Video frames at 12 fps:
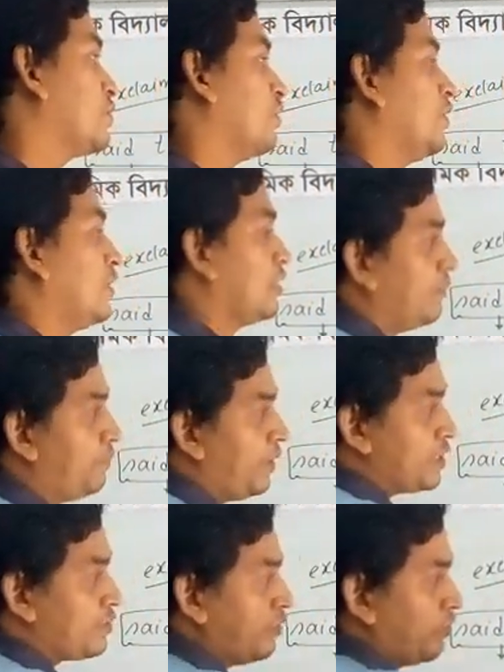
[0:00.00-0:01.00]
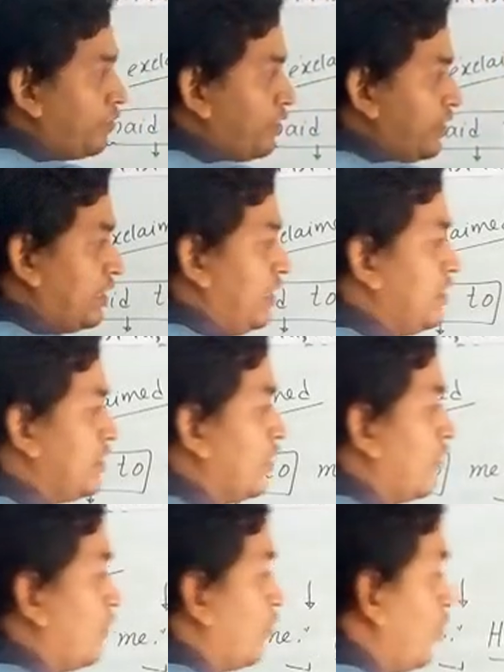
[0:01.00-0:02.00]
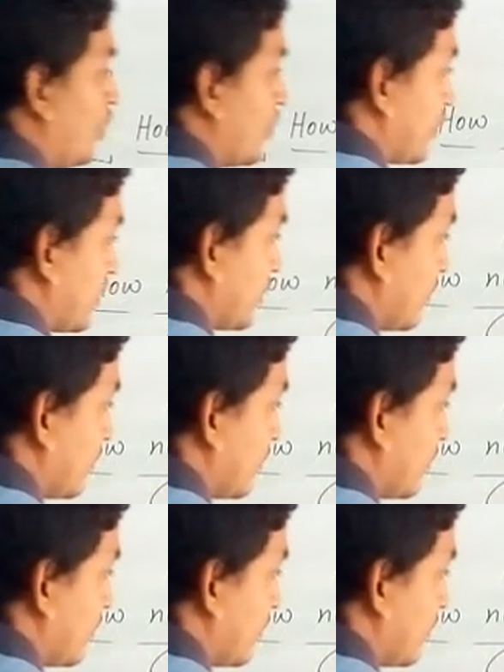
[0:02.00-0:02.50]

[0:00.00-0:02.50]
So the past form of is was.